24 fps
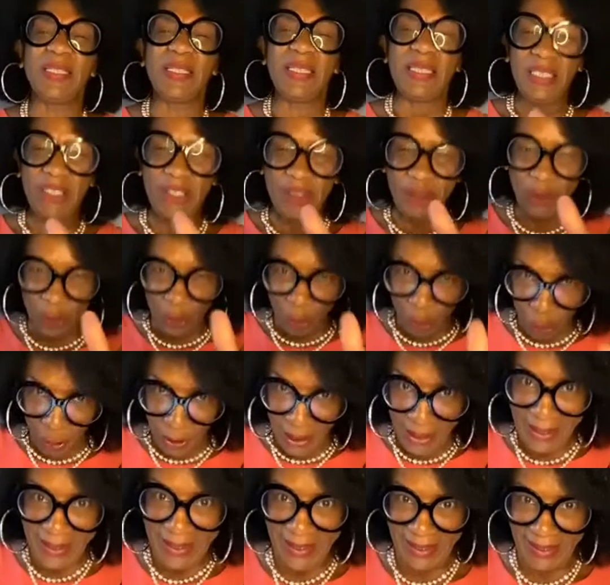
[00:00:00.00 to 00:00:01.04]
you're
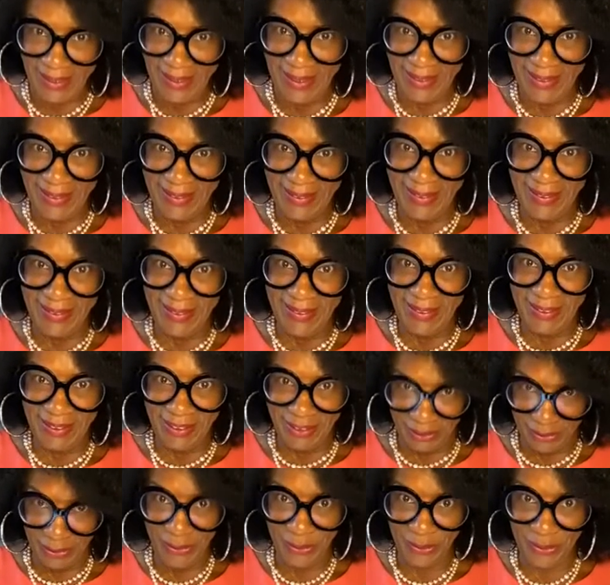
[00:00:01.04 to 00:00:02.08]
ready
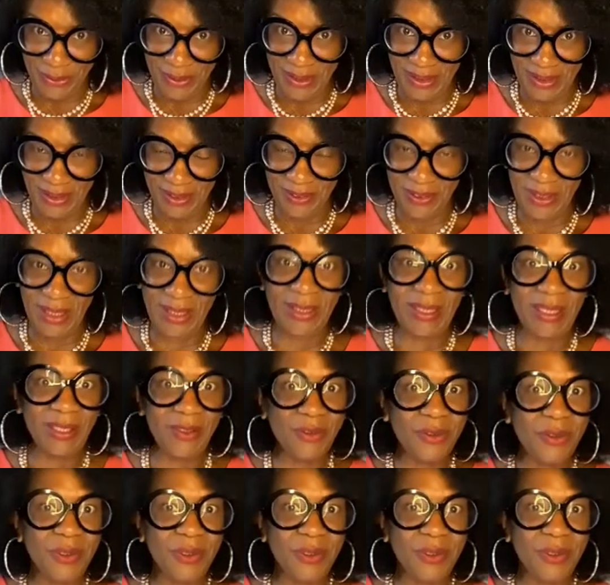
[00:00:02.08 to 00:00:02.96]
to do this? And then